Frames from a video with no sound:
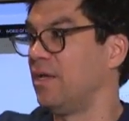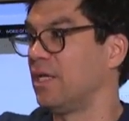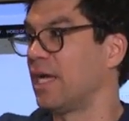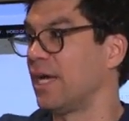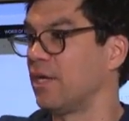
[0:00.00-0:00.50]

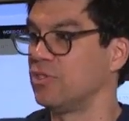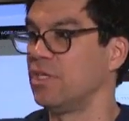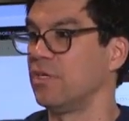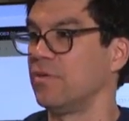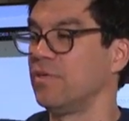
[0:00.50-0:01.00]
the guy goes,
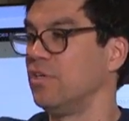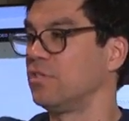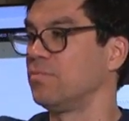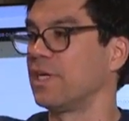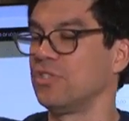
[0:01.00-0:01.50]
here,
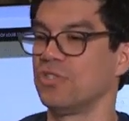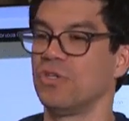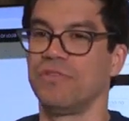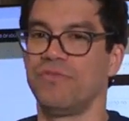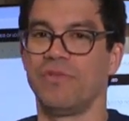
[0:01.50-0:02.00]
here's my
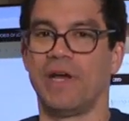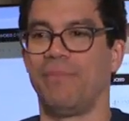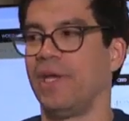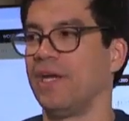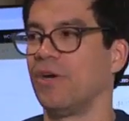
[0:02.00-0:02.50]
consultative, I
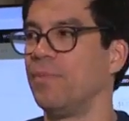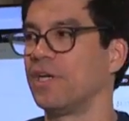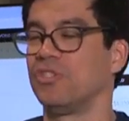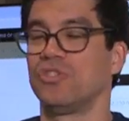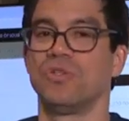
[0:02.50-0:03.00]
pay all
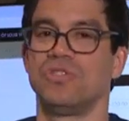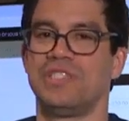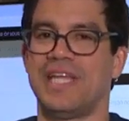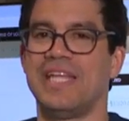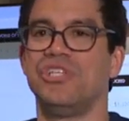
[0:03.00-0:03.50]
my
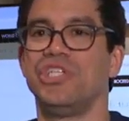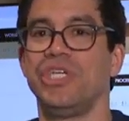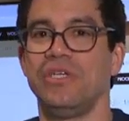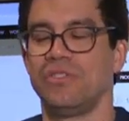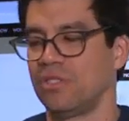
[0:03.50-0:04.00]
consultants 10
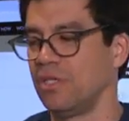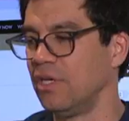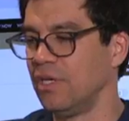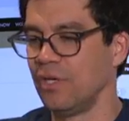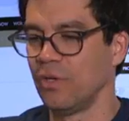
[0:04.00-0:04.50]
G's.
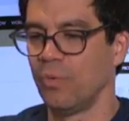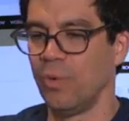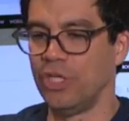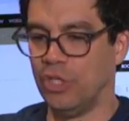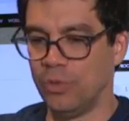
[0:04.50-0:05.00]

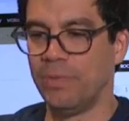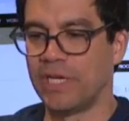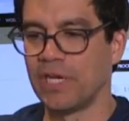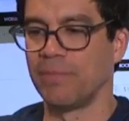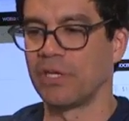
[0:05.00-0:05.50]
When you
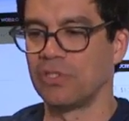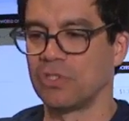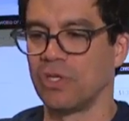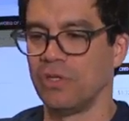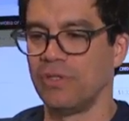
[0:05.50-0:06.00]
become a
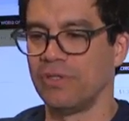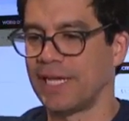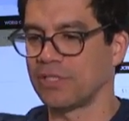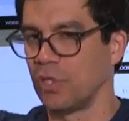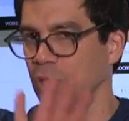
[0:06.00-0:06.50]
consultant,
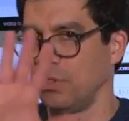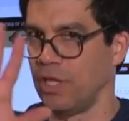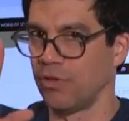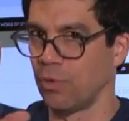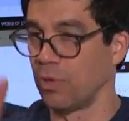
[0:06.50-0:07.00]
that's a whole
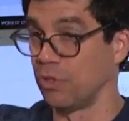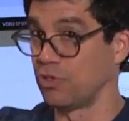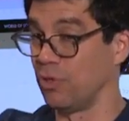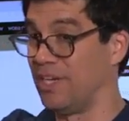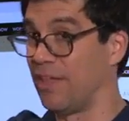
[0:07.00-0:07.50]
nother world.
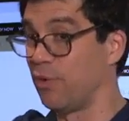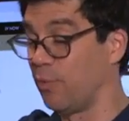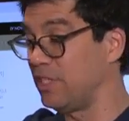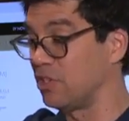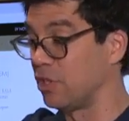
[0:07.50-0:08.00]
So another
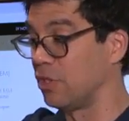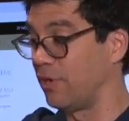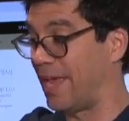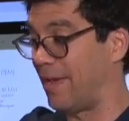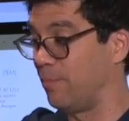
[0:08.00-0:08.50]
reason to
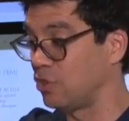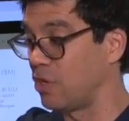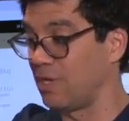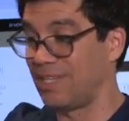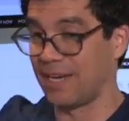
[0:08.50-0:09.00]
learn
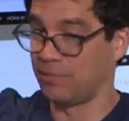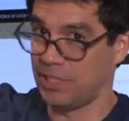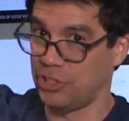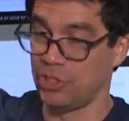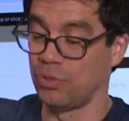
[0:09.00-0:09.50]
Amazon that I'm
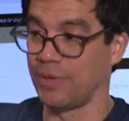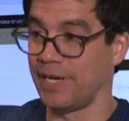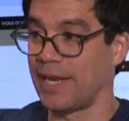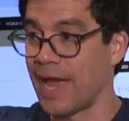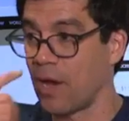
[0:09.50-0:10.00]
teaching you
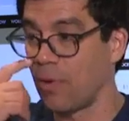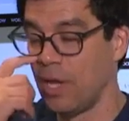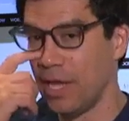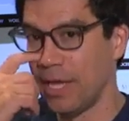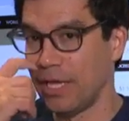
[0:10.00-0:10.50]
right now
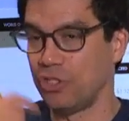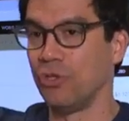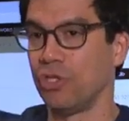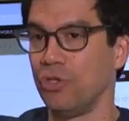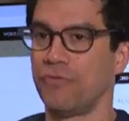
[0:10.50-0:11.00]
is
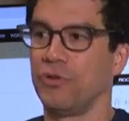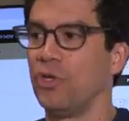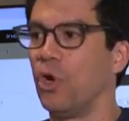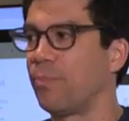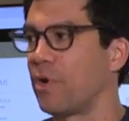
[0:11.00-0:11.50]
you can do it for
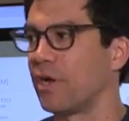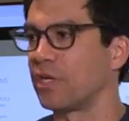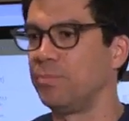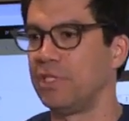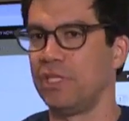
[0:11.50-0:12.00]
your own
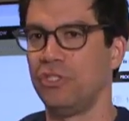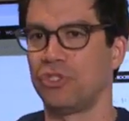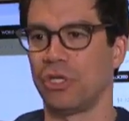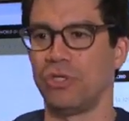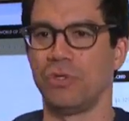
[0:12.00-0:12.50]
products, but then you
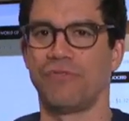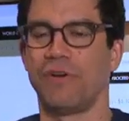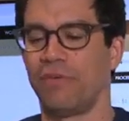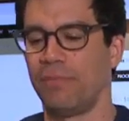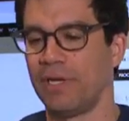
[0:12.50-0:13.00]
start doing it
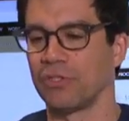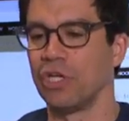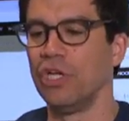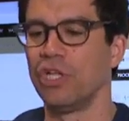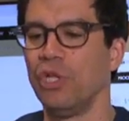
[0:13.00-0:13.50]
for everybody
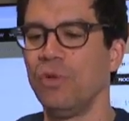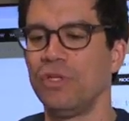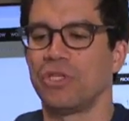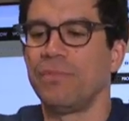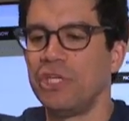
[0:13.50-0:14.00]
else.
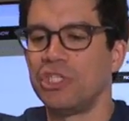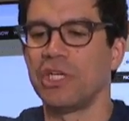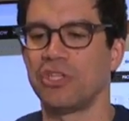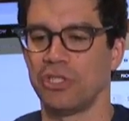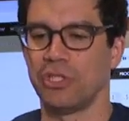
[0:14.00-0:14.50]
Louis, somebody
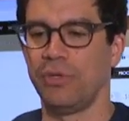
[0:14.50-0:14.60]
should get this